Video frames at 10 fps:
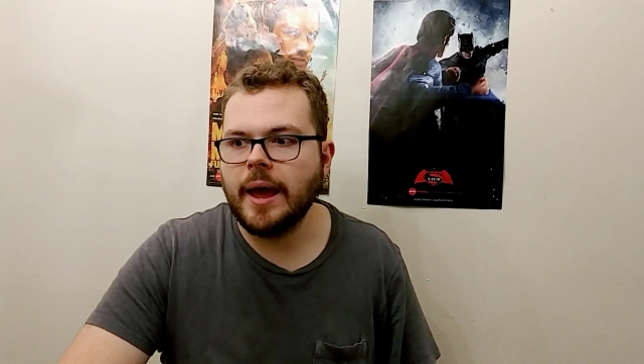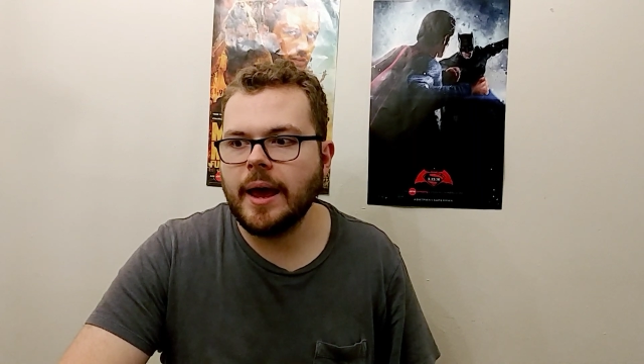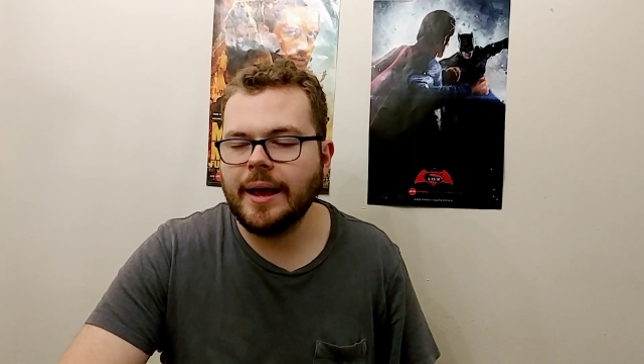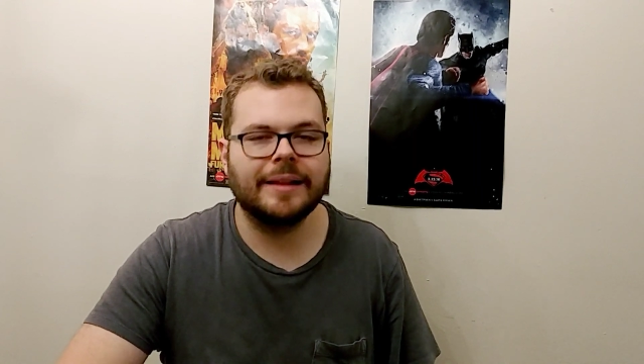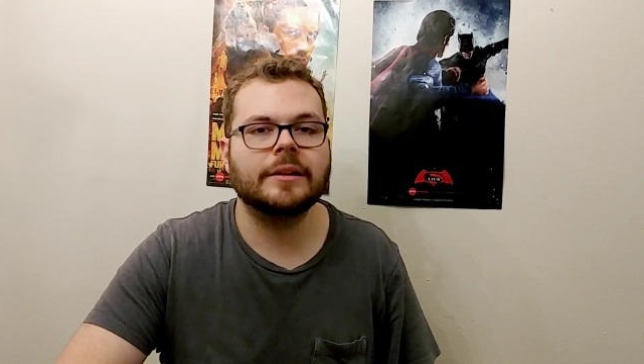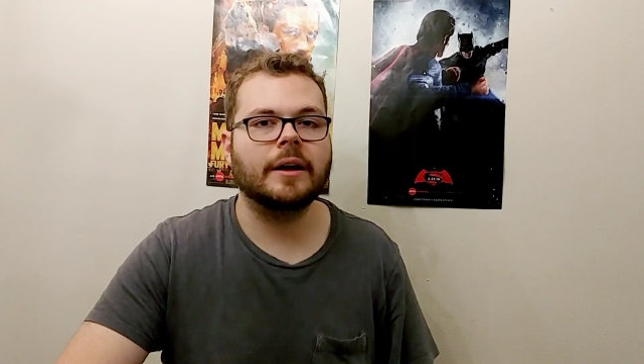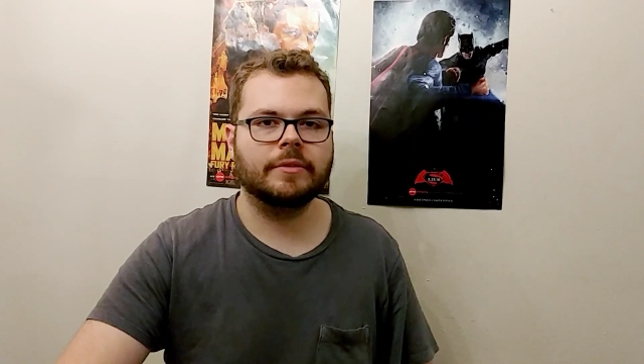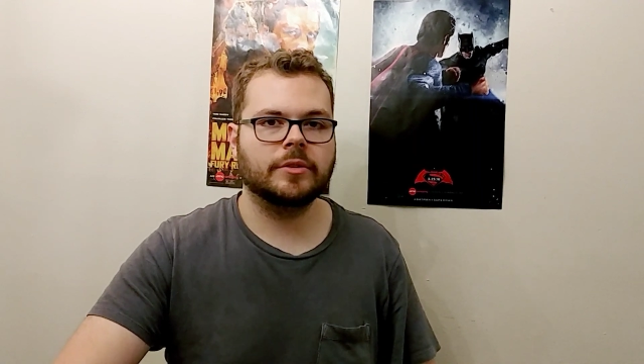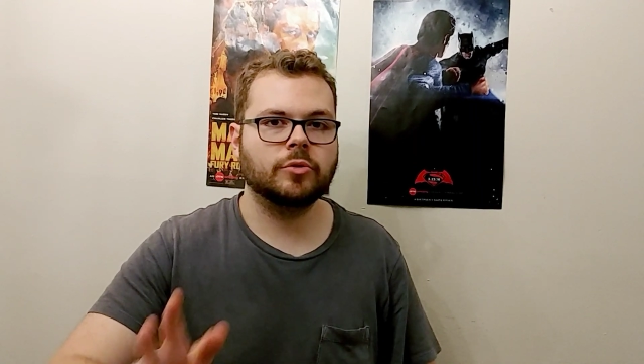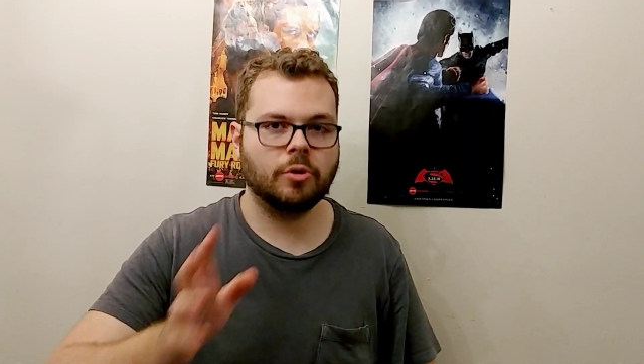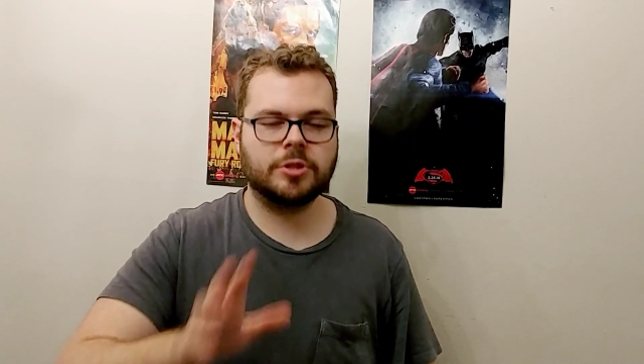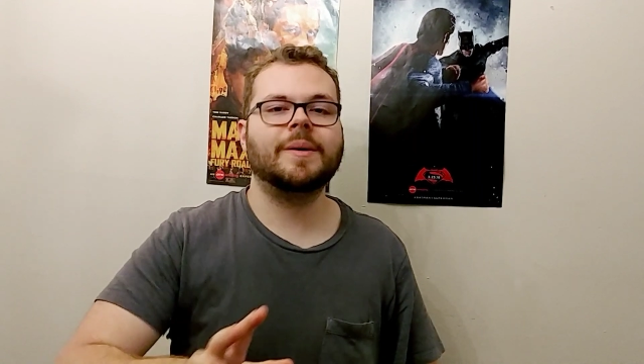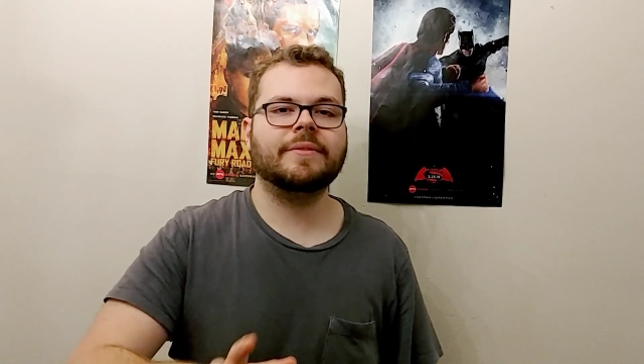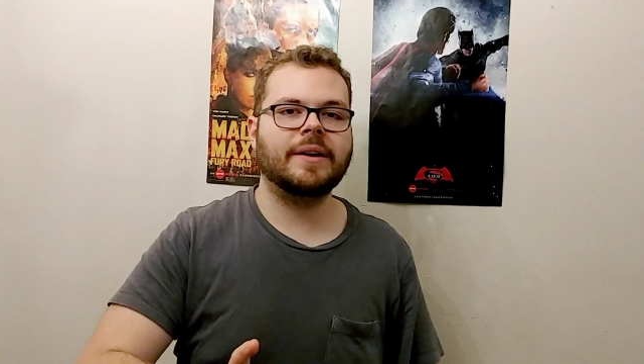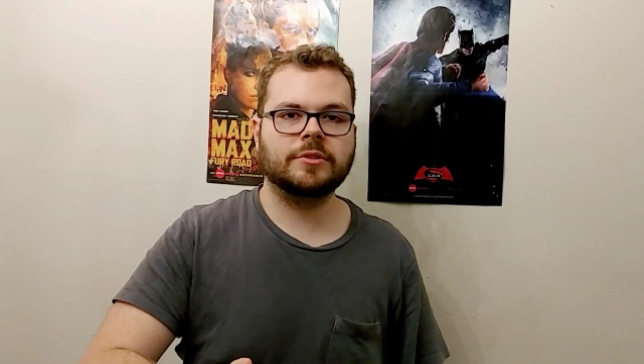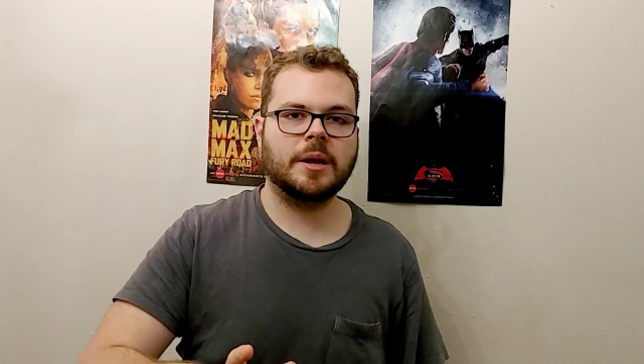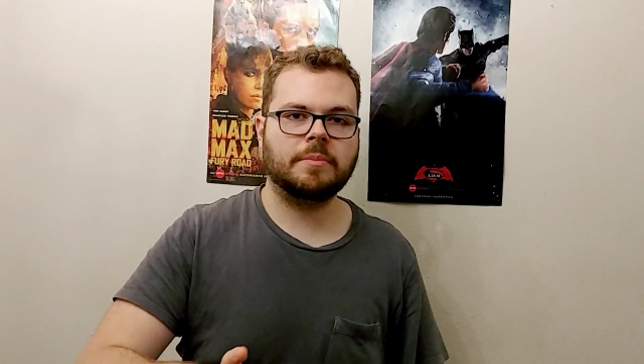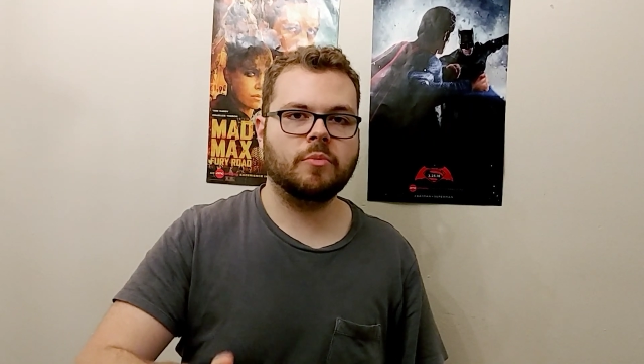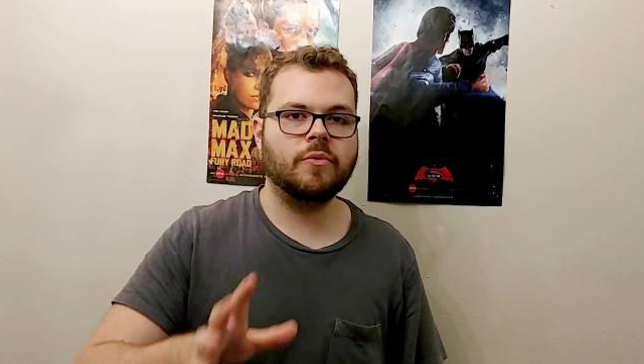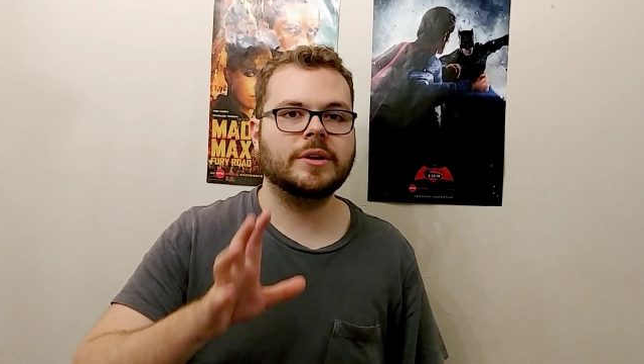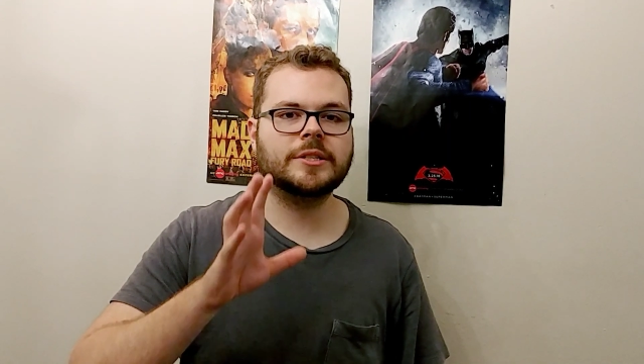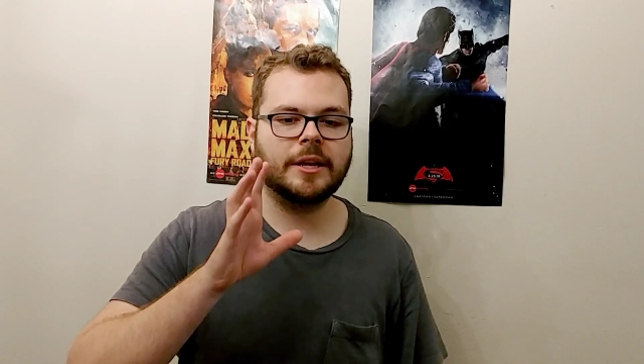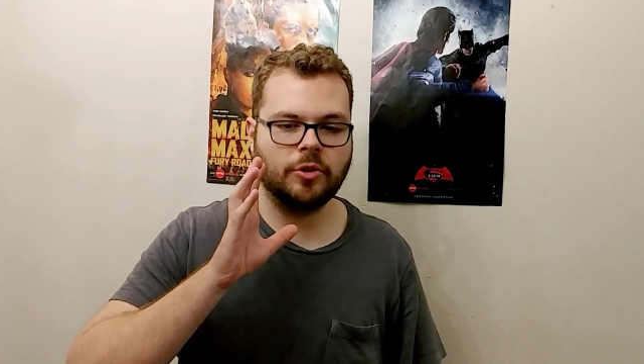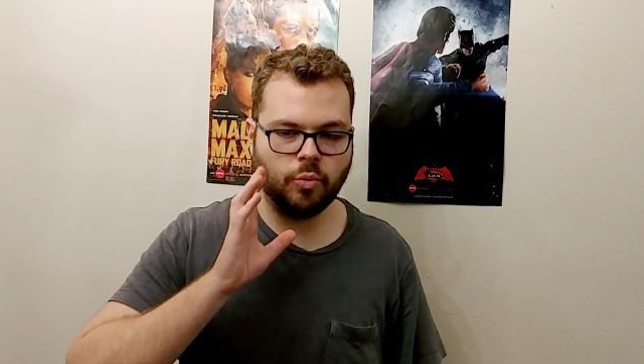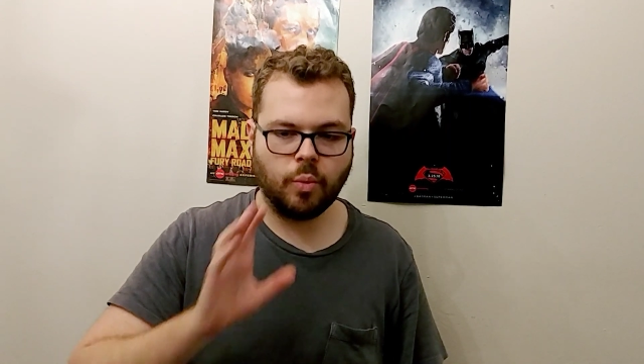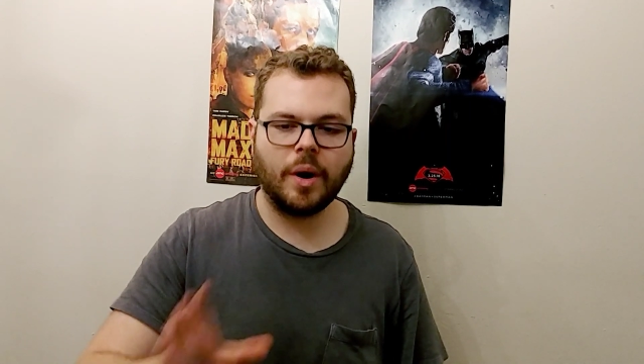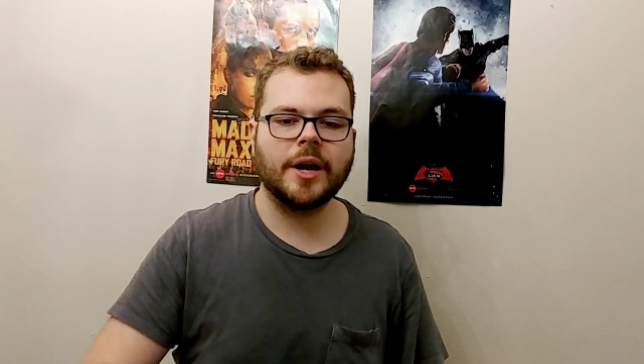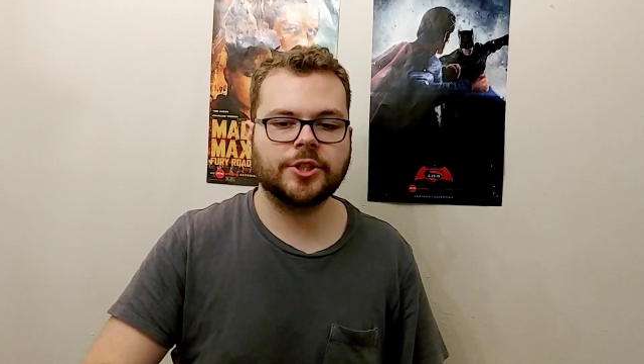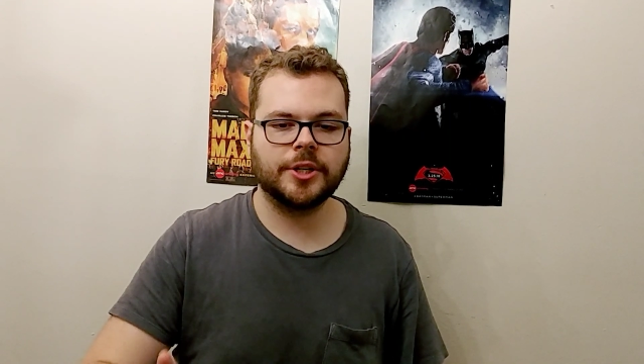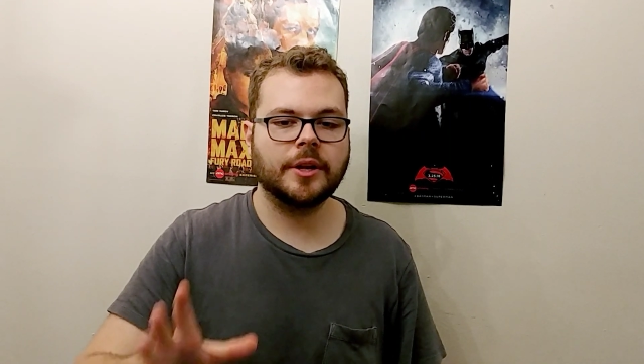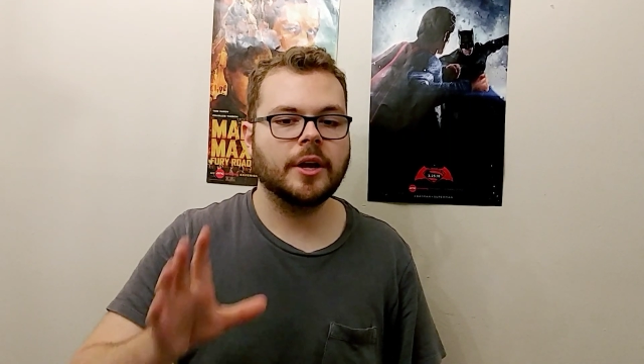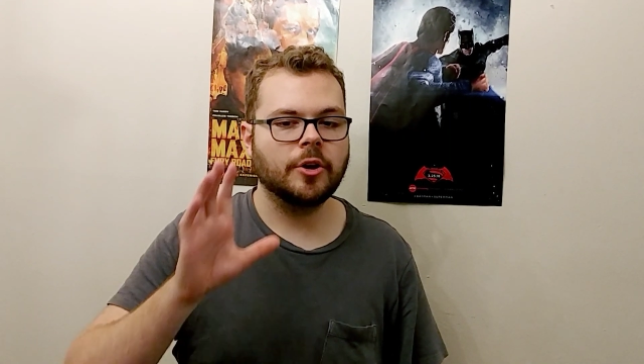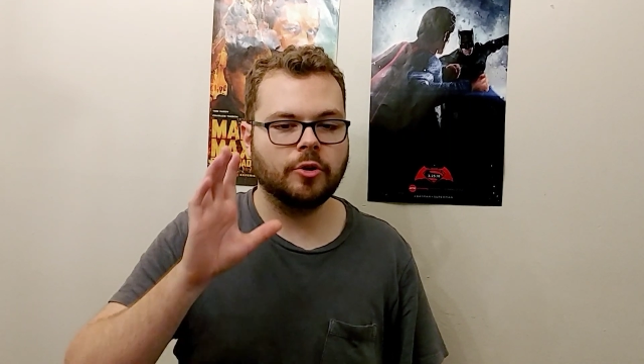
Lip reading: And I love it. Those are my favorite type of movies that you watch it,